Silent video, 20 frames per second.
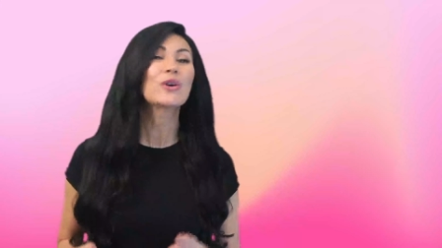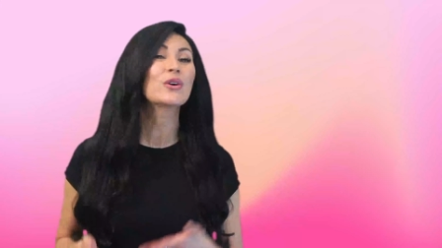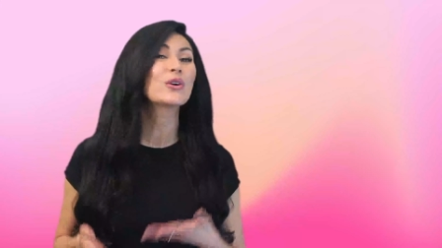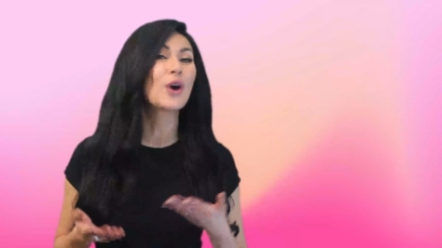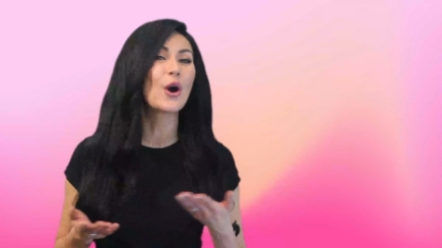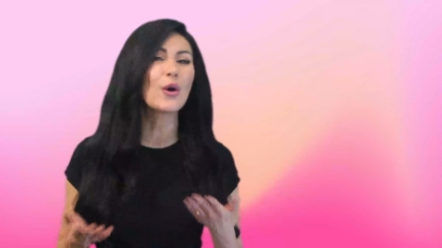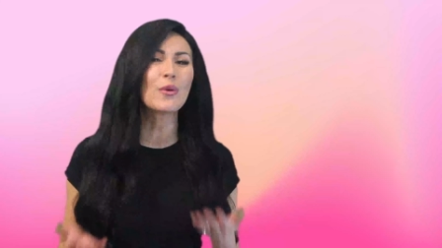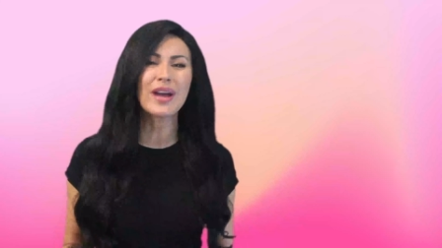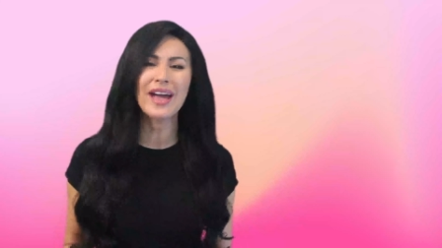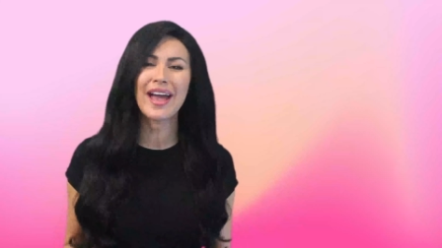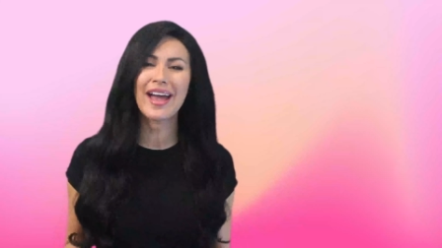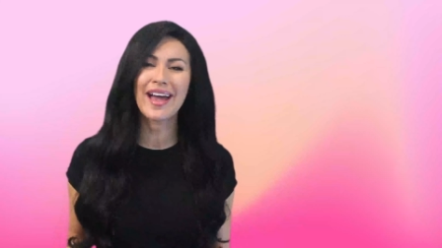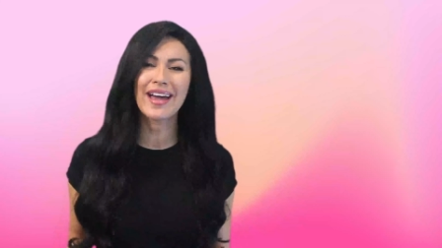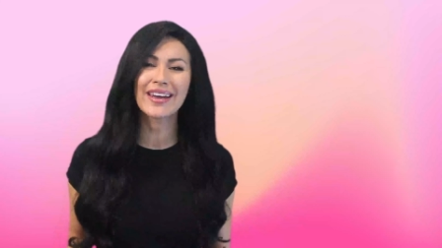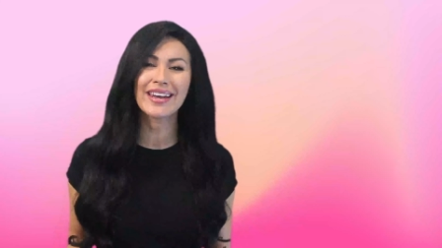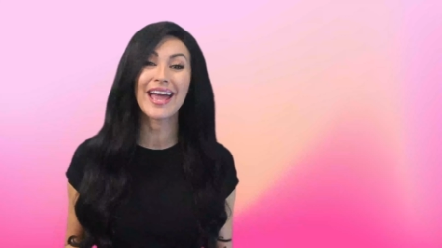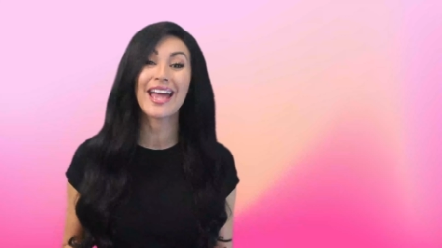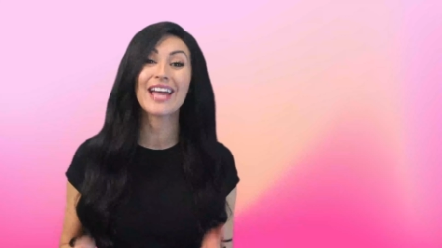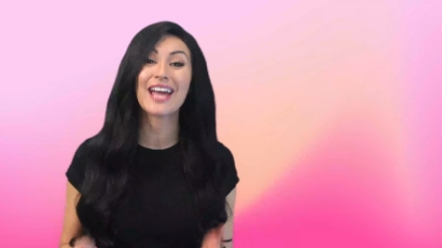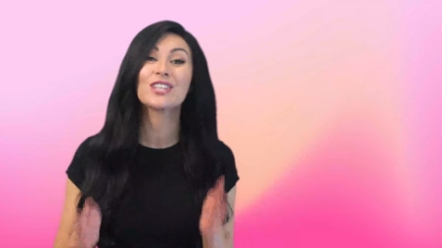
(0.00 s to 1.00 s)
go
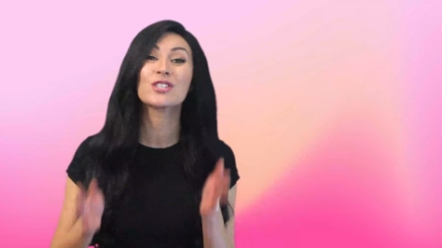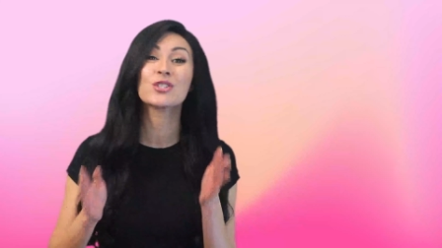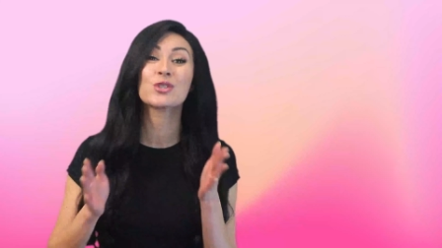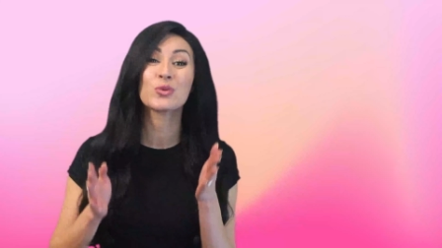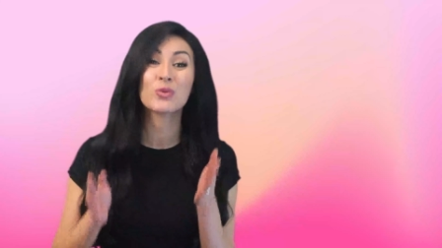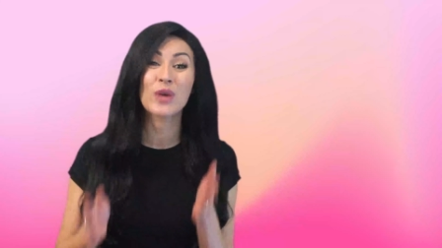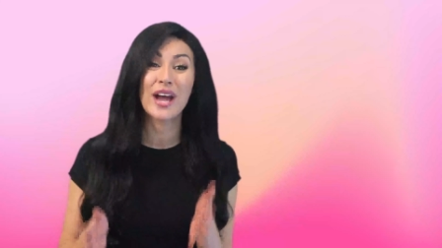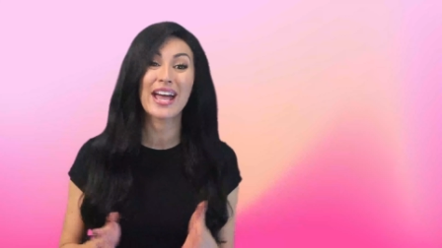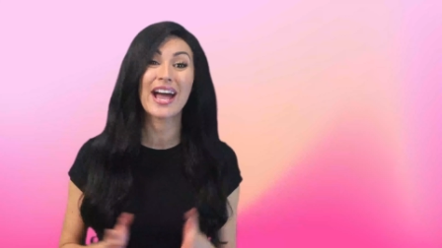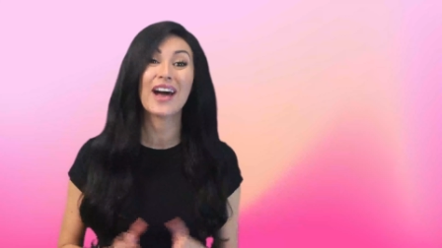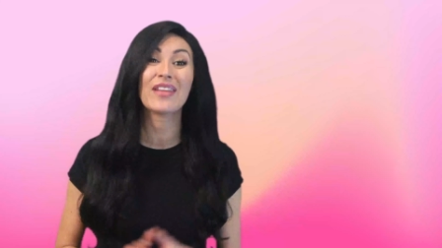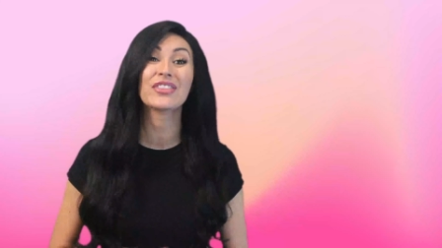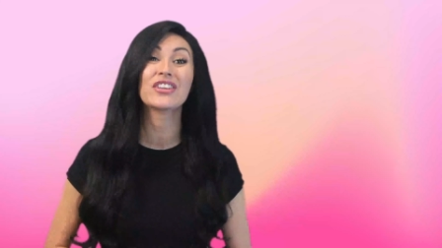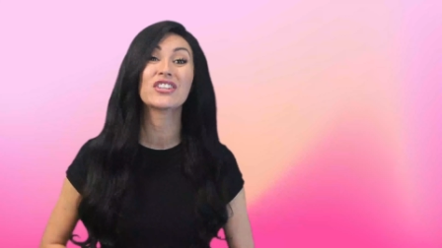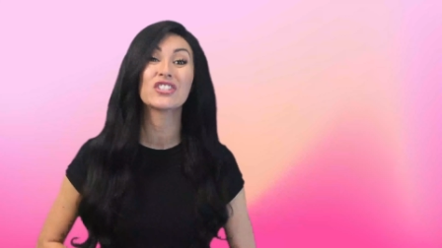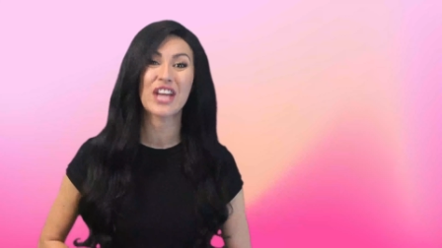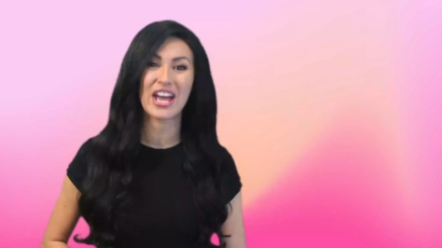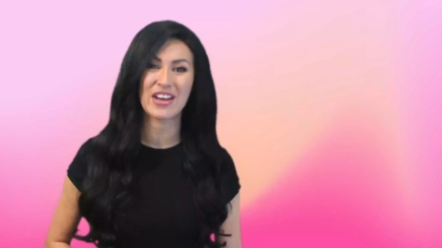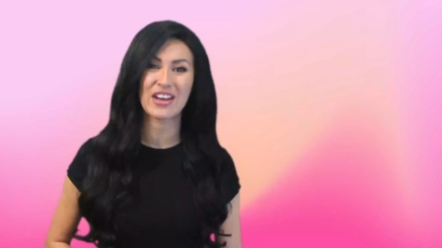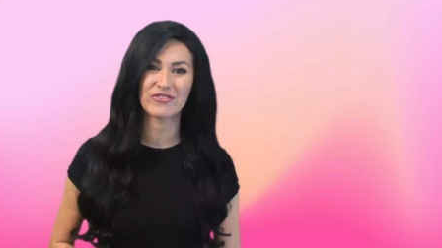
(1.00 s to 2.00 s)
ahead and try out
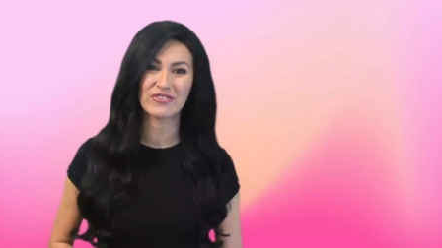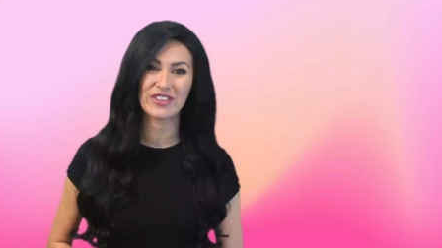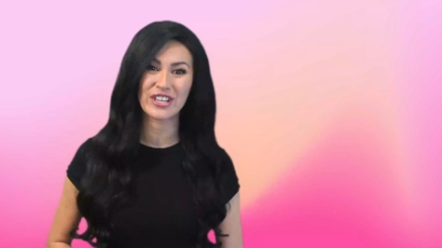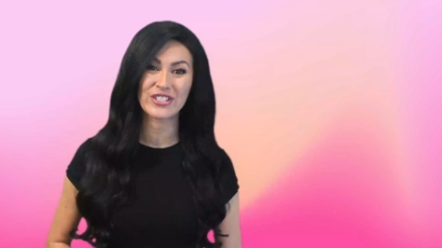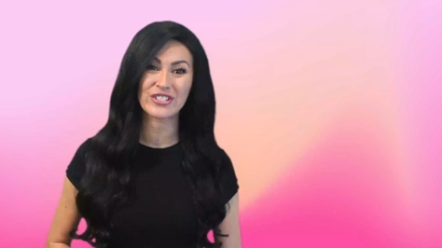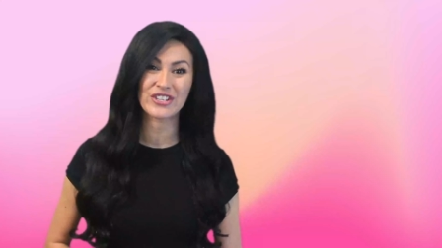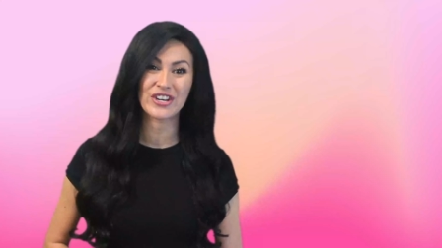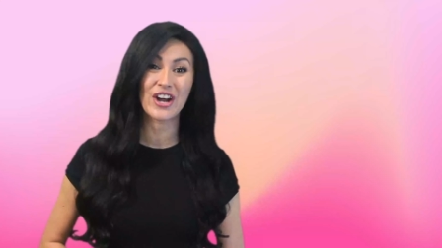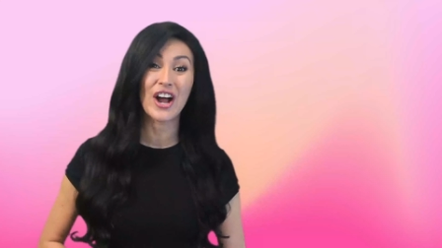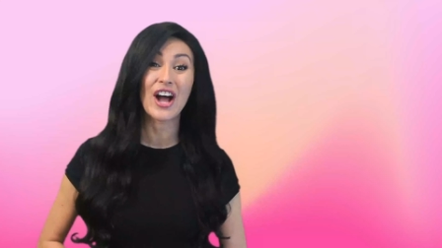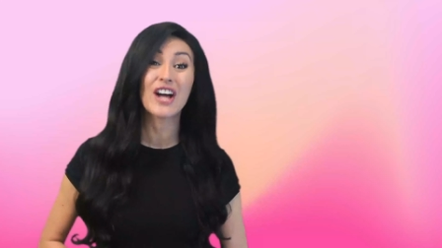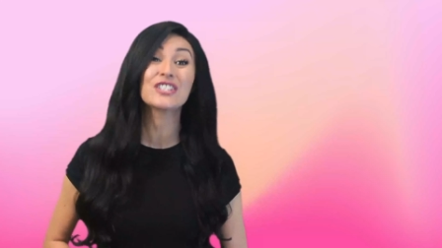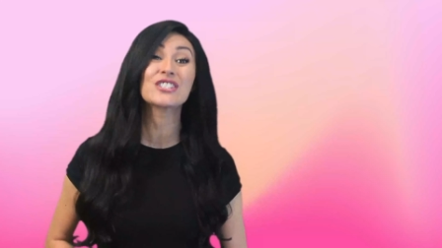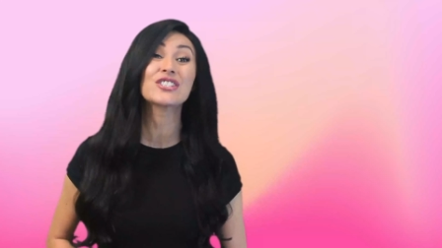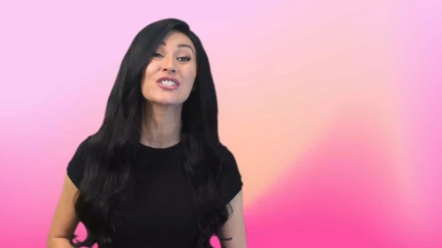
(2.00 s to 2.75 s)
the Jam feature on